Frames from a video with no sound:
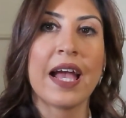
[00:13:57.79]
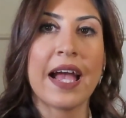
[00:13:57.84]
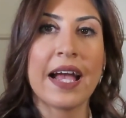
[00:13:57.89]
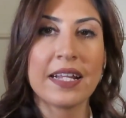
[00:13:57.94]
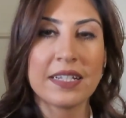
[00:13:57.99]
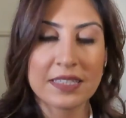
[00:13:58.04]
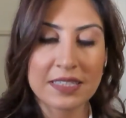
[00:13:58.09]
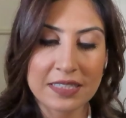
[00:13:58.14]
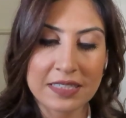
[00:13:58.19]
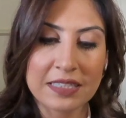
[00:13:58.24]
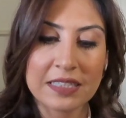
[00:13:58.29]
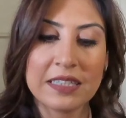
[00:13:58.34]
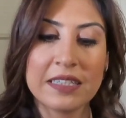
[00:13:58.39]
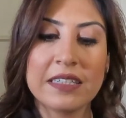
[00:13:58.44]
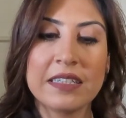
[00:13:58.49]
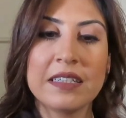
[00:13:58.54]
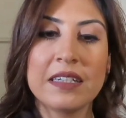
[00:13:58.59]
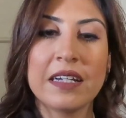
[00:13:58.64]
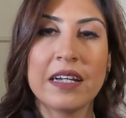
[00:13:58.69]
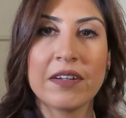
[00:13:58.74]
and
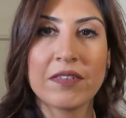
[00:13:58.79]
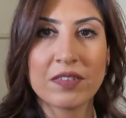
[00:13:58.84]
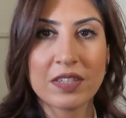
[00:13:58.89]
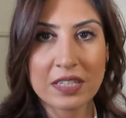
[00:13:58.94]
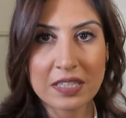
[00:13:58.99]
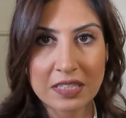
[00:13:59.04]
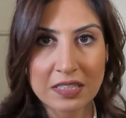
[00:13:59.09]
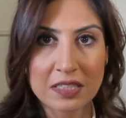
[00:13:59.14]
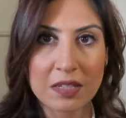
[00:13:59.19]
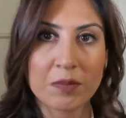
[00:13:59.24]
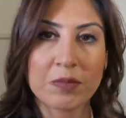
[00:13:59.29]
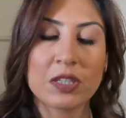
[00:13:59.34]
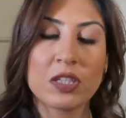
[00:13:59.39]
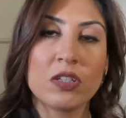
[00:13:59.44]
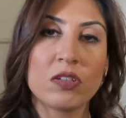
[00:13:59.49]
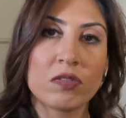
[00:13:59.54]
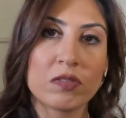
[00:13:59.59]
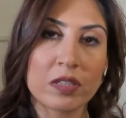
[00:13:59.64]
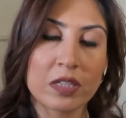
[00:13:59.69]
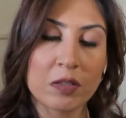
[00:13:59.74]
see if this is something
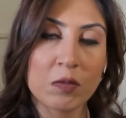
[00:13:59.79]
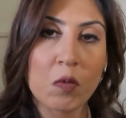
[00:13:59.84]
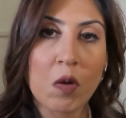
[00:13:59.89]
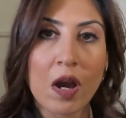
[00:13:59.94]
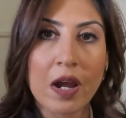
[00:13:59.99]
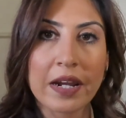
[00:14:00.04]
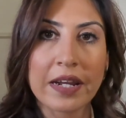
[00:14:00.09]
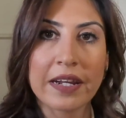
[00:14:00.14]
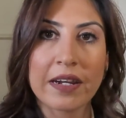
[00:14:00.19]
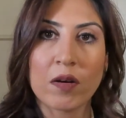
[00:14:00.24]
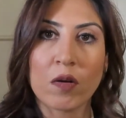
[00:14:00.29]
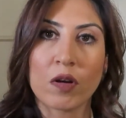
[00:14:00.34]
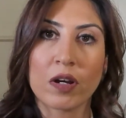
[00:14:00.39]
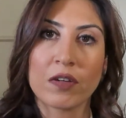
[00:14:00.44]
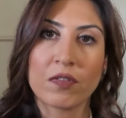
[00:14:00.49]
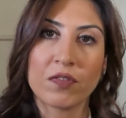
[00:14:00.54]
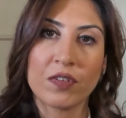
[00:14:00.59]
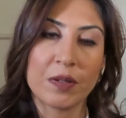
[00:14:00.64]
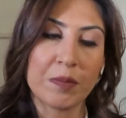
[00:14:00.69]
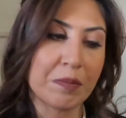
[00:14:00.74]
you really wanted, or
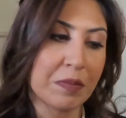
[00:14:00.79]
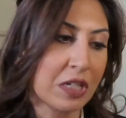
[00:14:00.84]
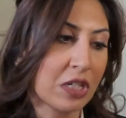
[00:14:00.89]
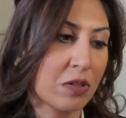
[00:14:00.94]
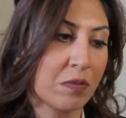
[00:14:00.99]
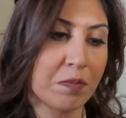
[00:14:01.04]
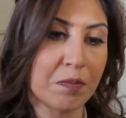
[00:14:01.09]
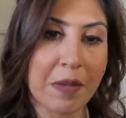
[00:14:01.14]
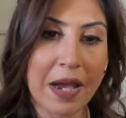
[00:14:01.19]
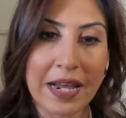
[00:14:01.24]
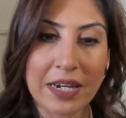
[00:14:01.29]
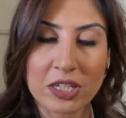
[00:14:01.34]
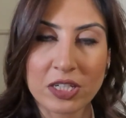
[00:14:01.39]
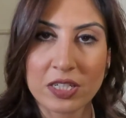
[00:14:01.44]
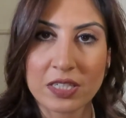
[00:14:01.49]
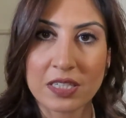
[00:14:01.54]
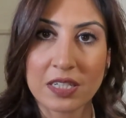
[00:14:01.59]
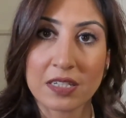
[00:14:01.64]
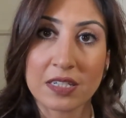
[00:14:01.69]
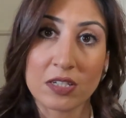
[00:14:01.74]
if it
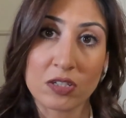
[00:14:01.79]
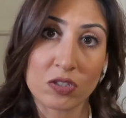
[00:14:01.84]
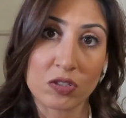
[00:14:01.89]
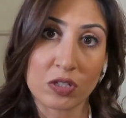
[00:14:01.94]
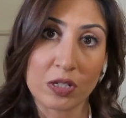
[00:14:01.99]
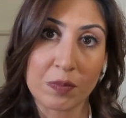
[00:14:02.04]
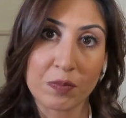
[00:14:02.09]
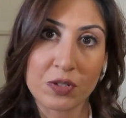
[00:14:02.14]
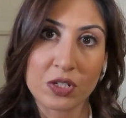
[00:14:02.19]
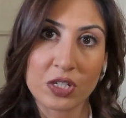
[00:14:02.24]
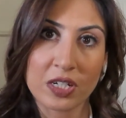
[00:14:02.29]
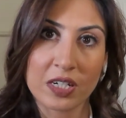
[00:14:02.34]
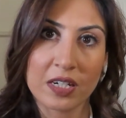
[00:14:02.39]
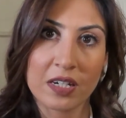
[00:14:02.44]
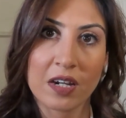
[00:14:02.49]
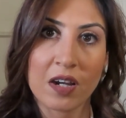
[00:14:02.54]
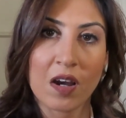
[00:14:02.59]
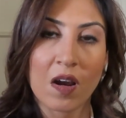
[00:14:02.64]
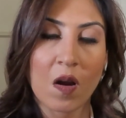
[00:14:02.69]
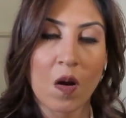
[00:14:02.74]
matches the
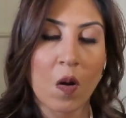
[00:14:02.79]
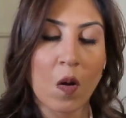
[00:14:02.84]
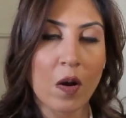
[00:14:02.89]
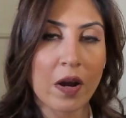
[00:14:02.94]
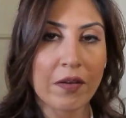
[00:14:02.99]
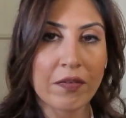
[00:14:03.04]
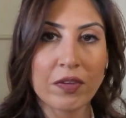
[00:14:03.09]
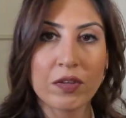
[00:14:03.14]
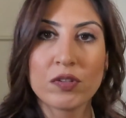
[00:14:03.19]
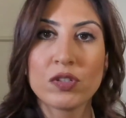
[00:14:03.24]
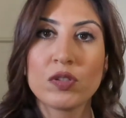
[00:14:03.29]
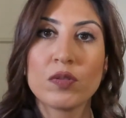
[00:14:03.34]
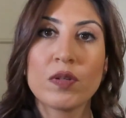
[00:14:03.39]
description, or if you